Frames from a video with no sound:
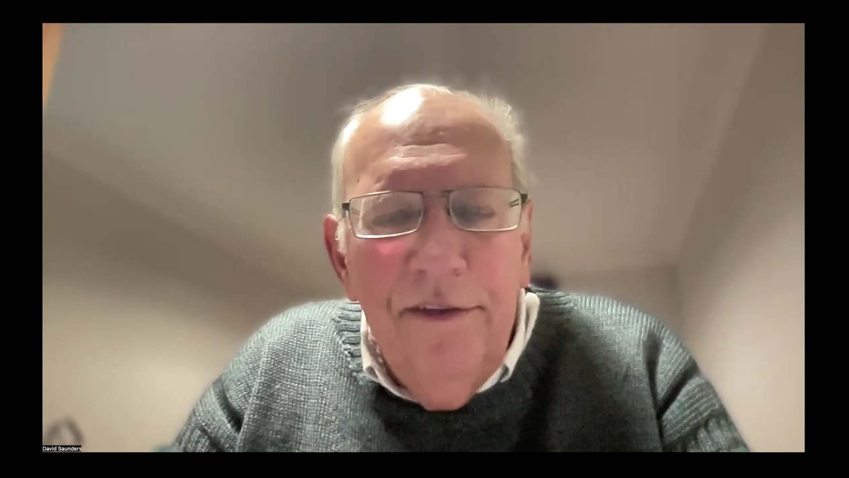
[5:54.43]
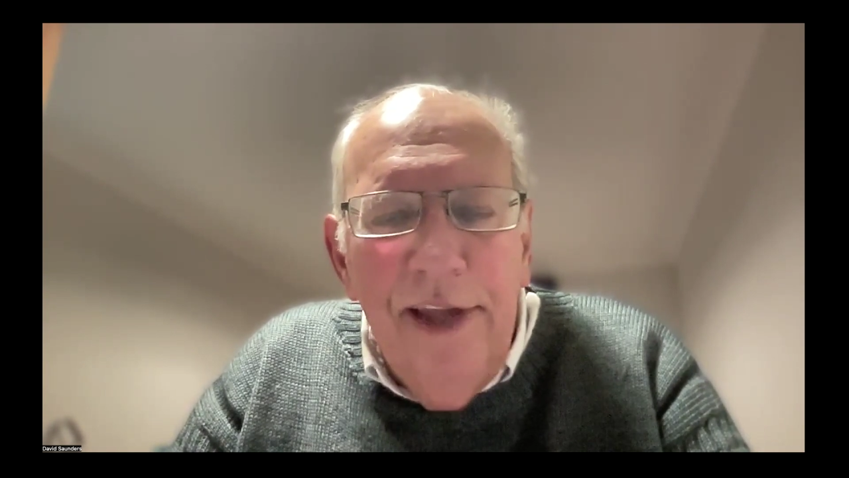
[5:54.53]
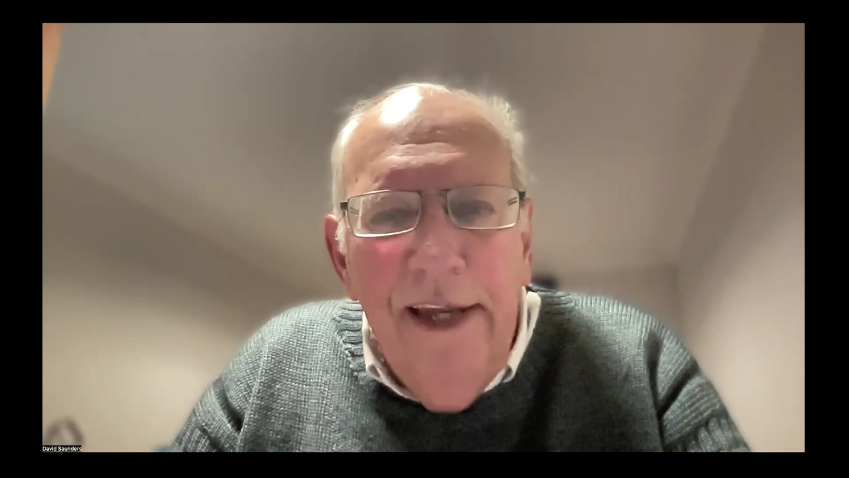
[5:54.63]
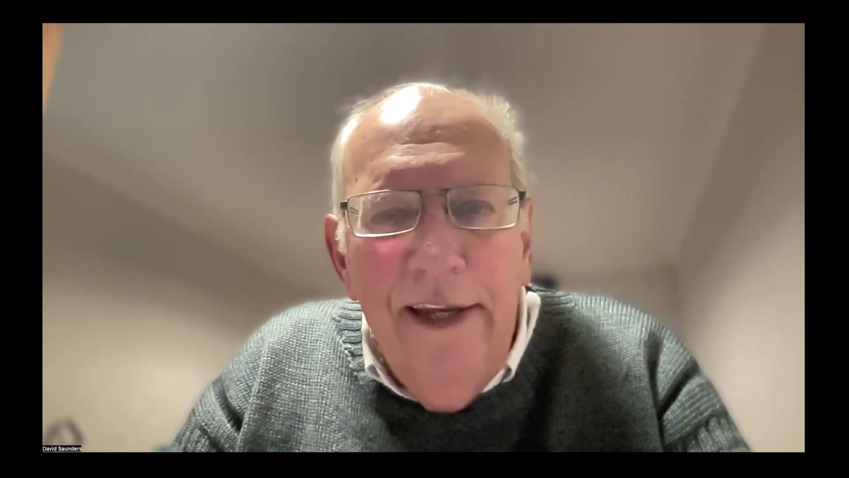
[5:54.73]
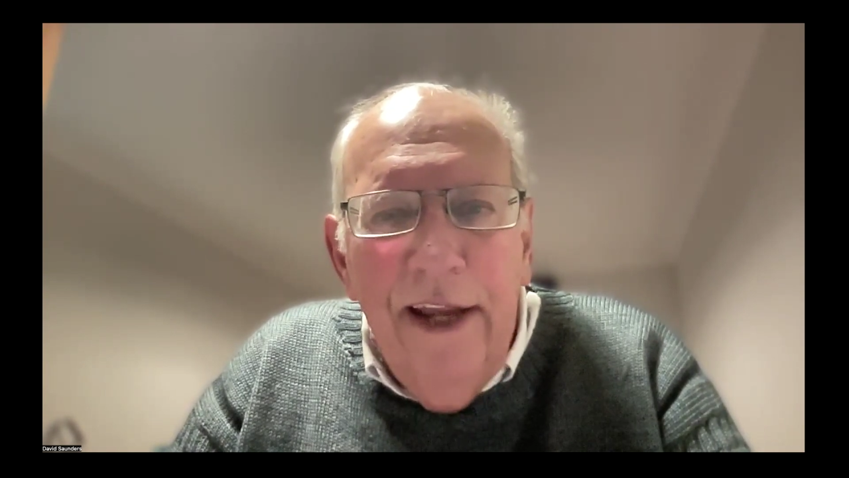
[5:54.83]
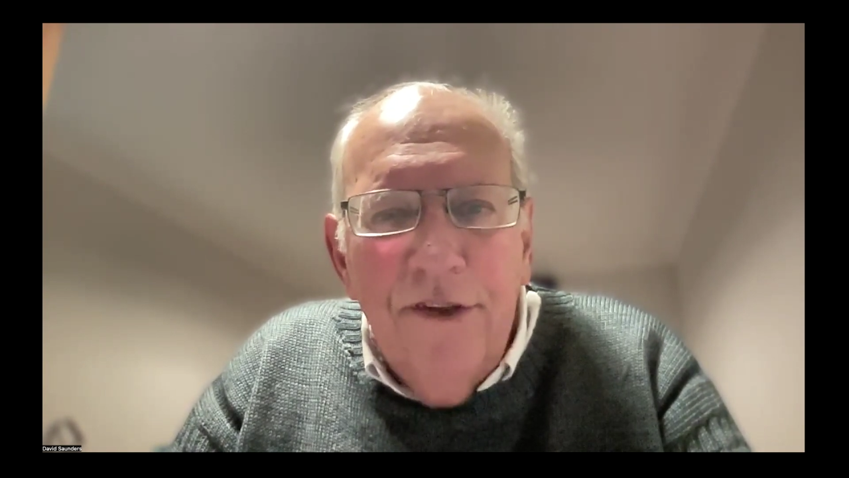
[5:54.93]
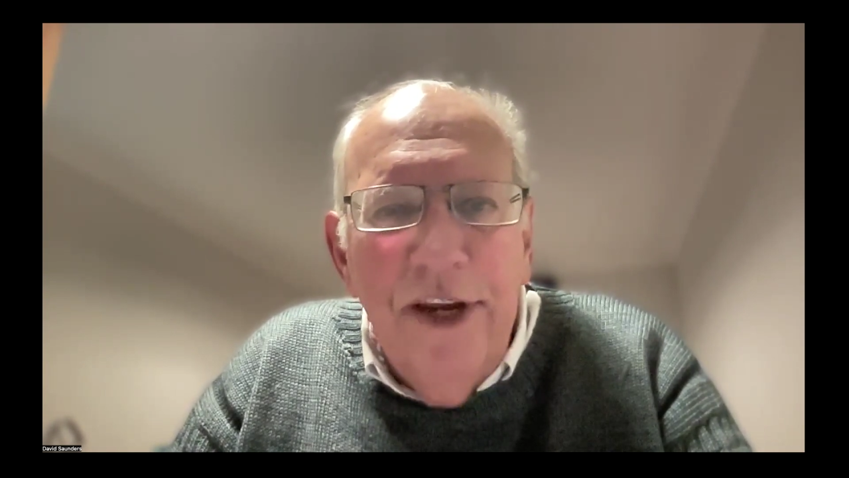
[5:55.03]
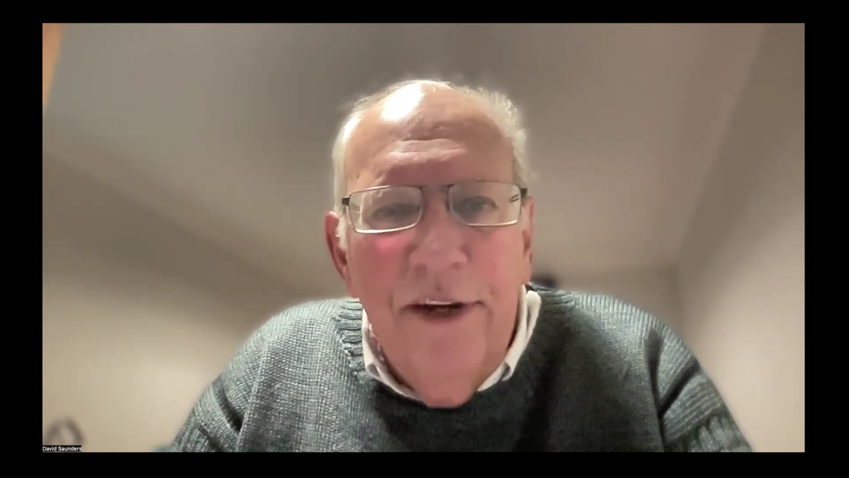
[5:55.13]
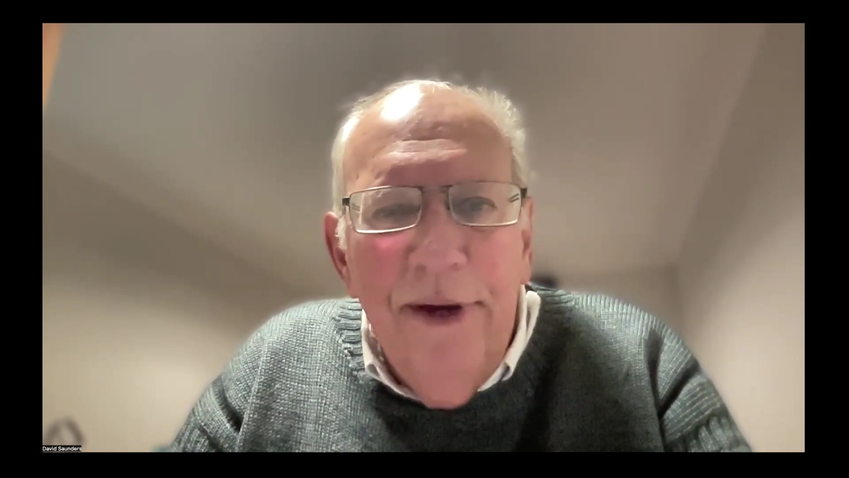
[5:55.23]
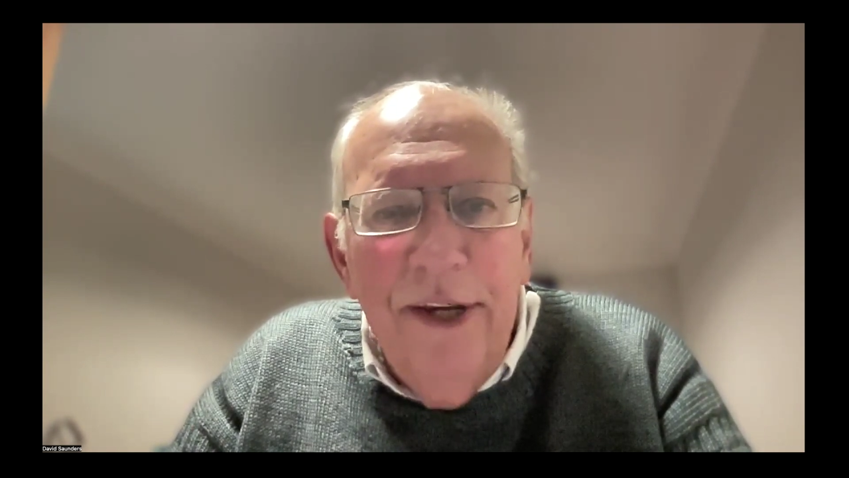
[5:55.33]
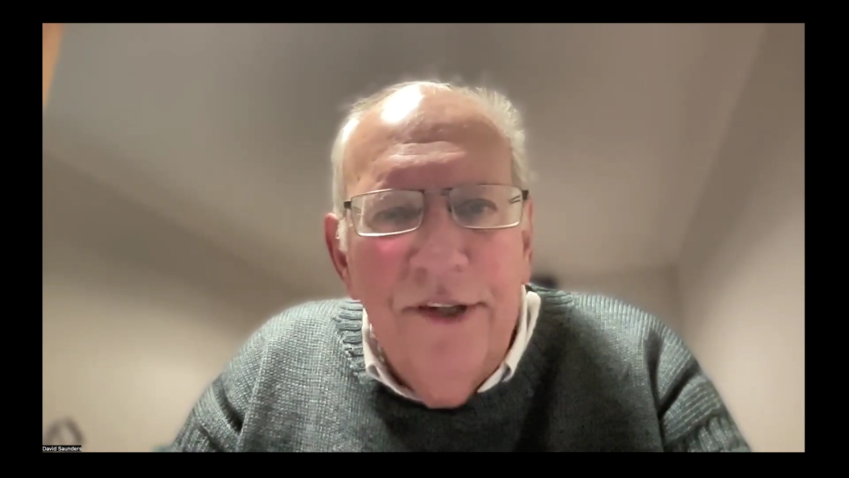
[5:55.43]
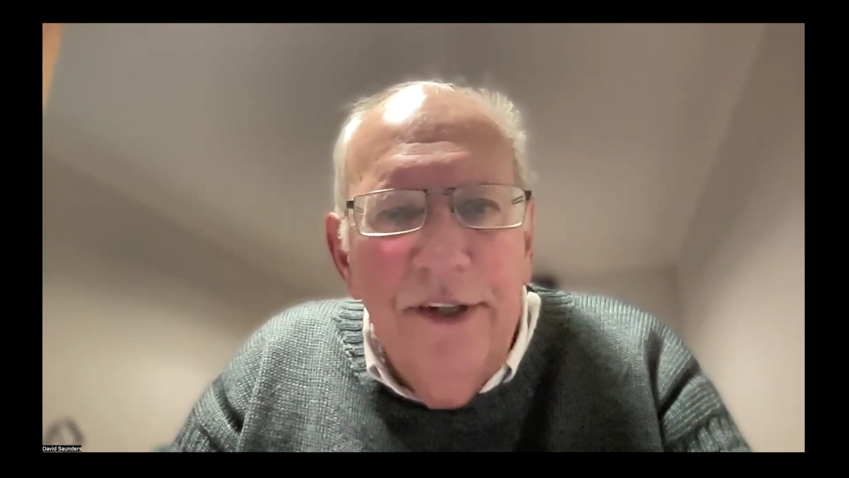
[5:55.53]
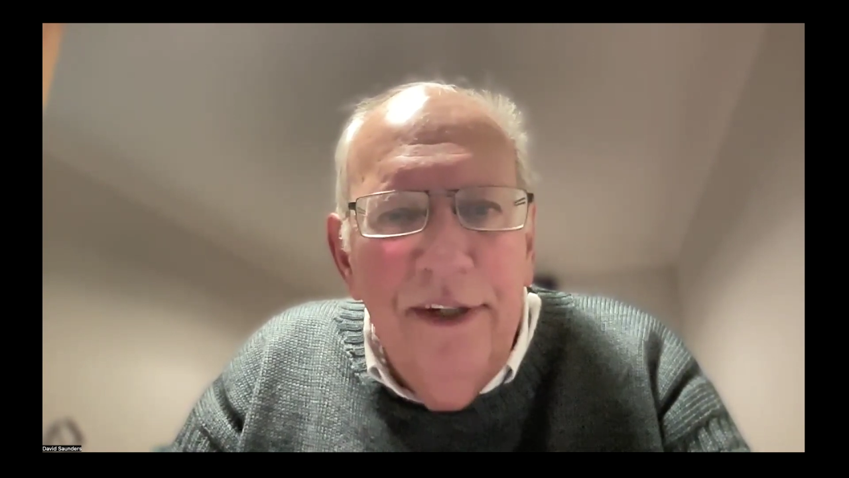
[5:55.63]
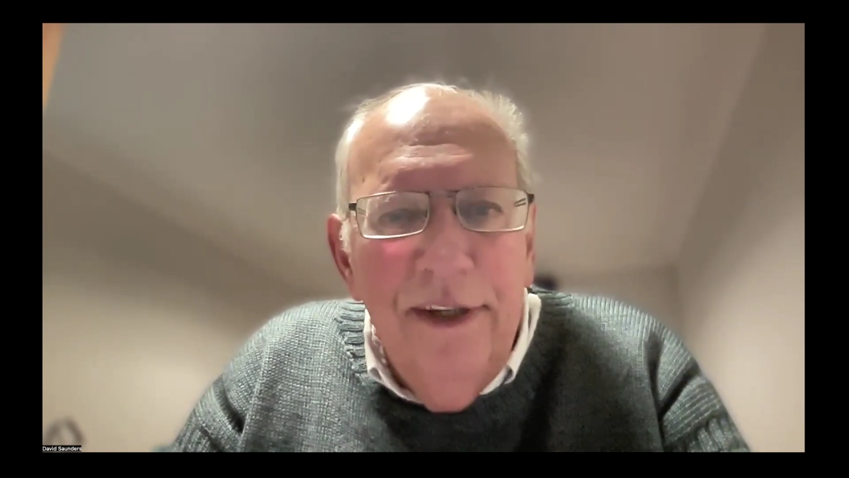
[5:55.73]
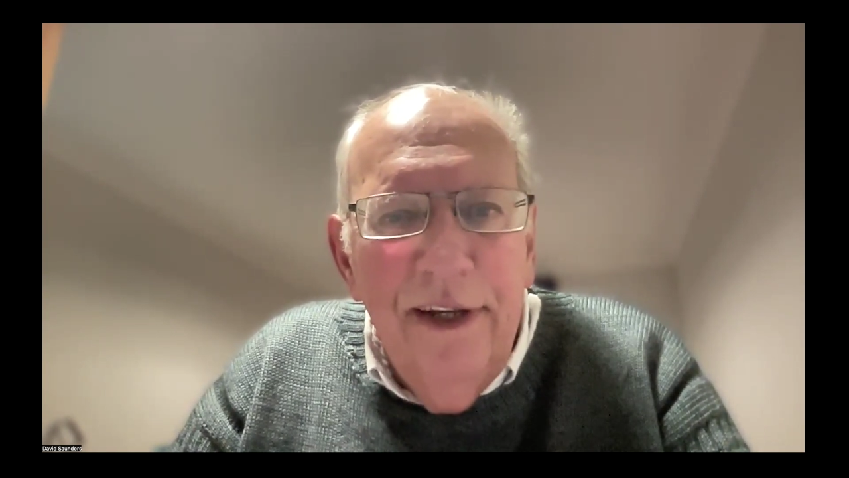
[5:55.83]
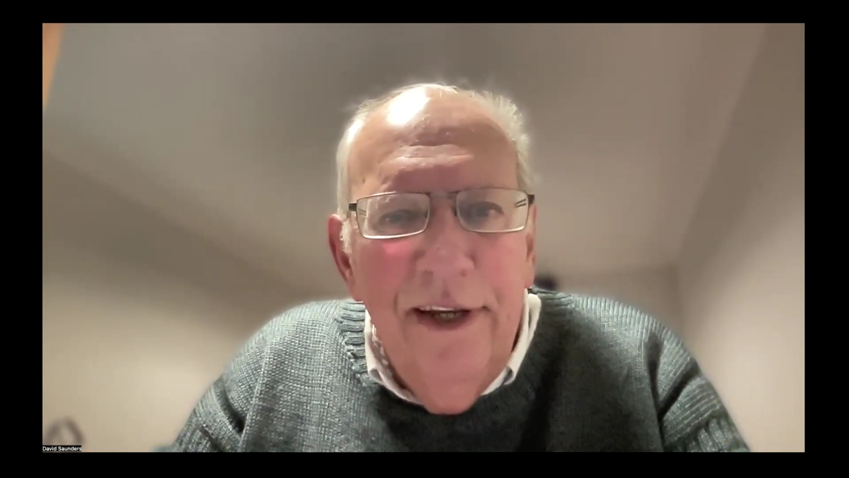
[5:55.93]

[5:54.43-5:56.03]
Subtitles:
10 next generation